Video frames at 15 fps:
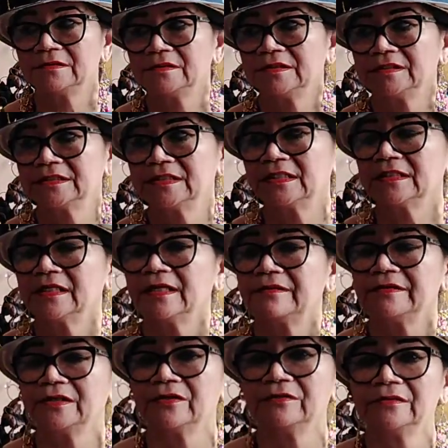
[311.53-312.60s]
You still
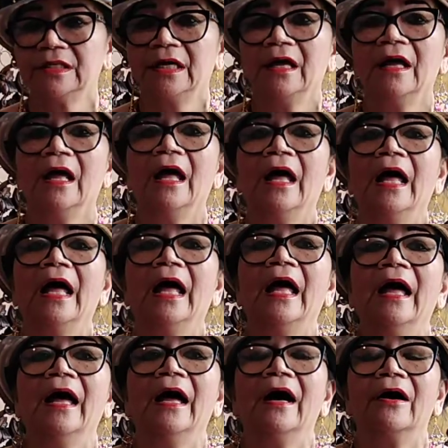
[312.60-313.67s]
carry on.
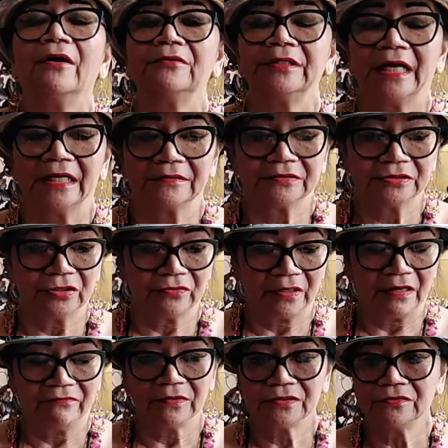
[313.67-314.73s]
All right, so
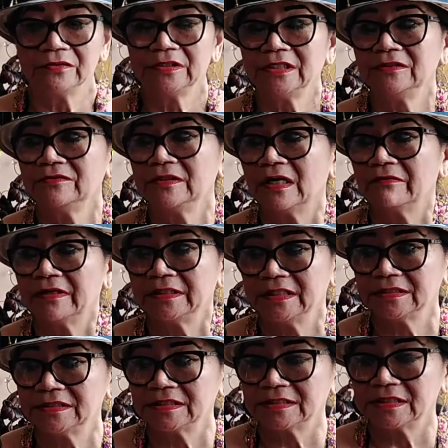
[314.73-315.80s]
I will continue now. I
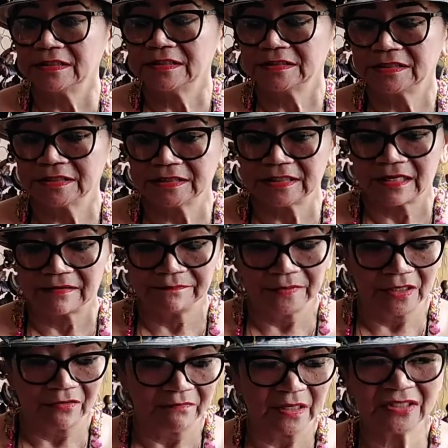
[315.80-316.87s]
think she stopped
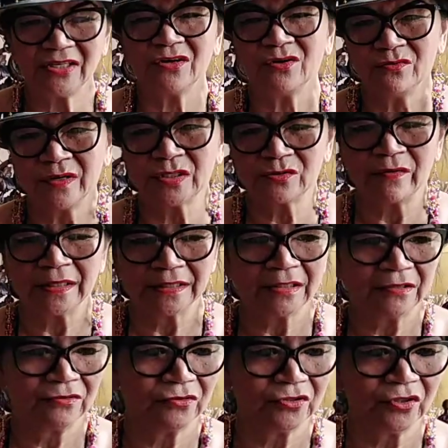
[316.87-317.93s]
now, but she always
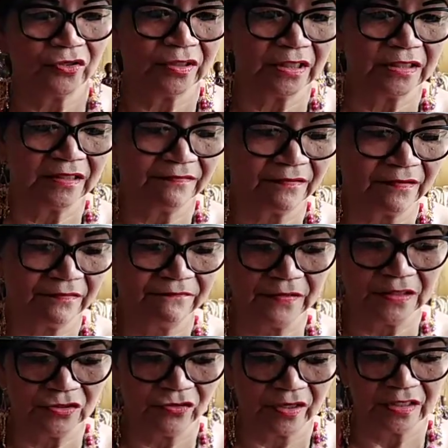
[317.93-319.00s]
wanted to join in the
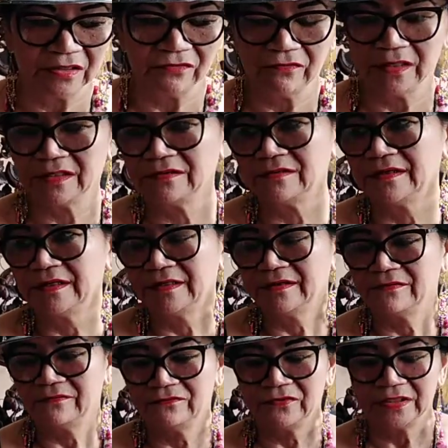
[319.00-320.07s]
video anyway
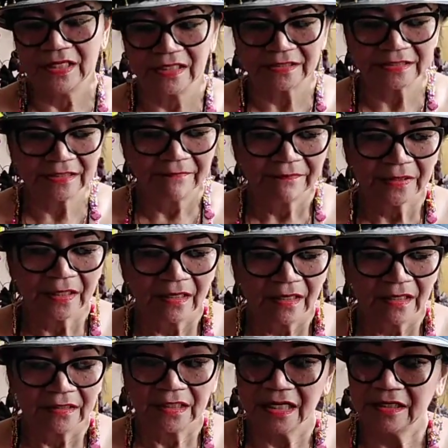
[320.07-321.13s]
with us.
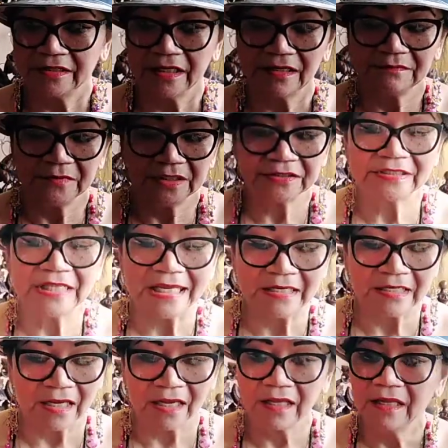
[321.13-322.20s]
That her name is
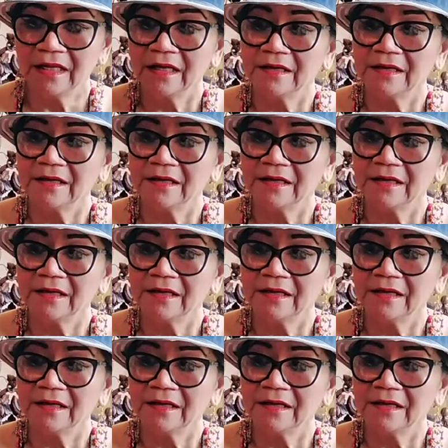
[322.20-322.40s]
Zena.